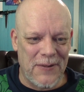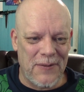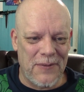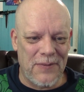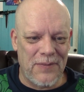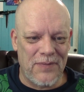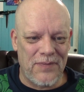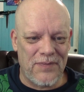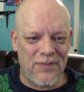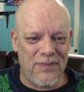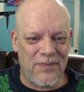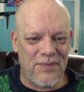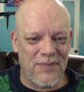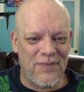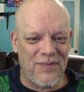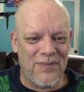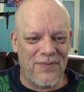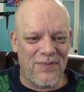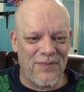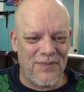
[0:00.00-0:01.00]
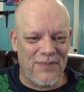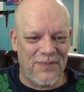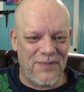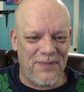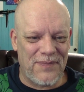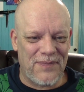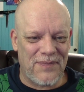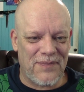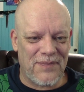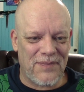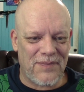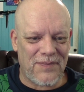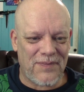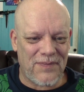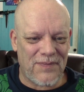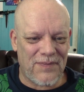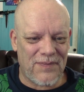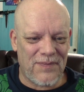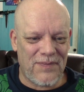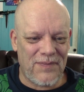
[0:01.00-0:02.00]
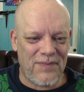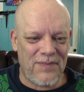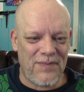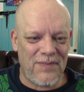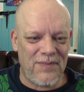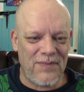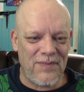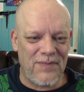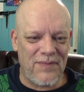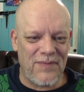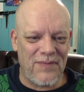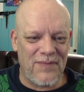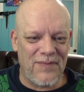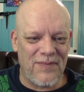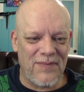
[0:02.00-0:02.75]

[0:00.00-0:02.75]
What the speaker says: (silence)